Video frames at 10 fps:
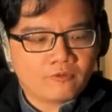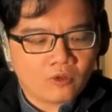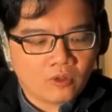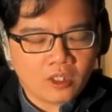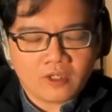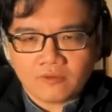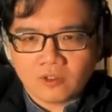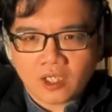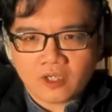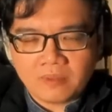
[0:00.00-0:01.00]
For a lot of a
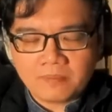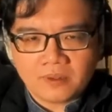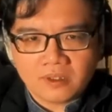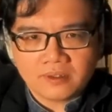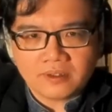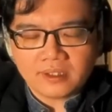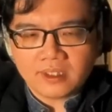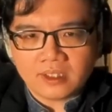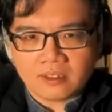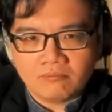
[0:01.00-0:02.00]
lot of people,
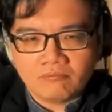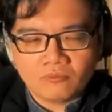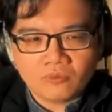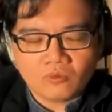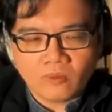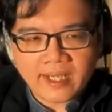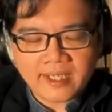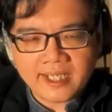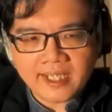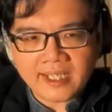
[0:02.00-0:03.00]
um,
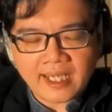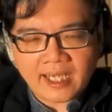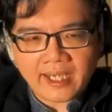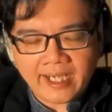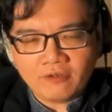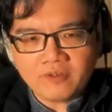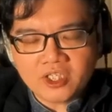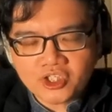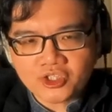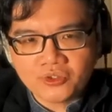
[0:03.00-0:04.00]
when they are health
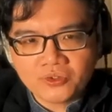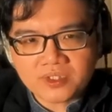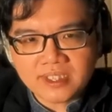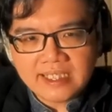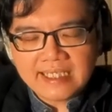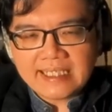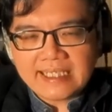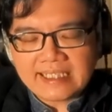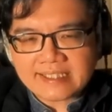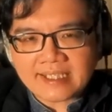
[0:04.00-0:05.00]
issues,
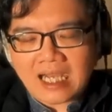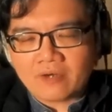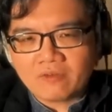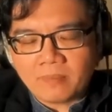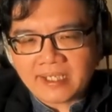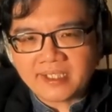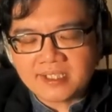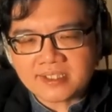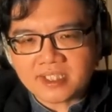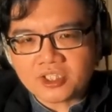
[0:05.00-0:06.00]
it's covered by
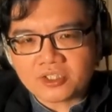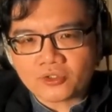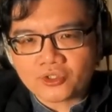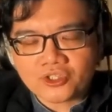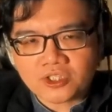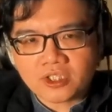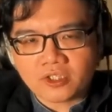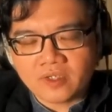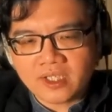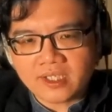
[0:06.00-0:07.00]
things such as social
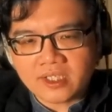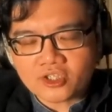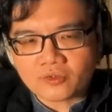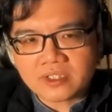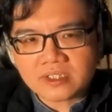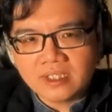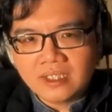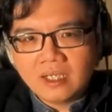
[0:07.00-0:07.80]
security and insurance.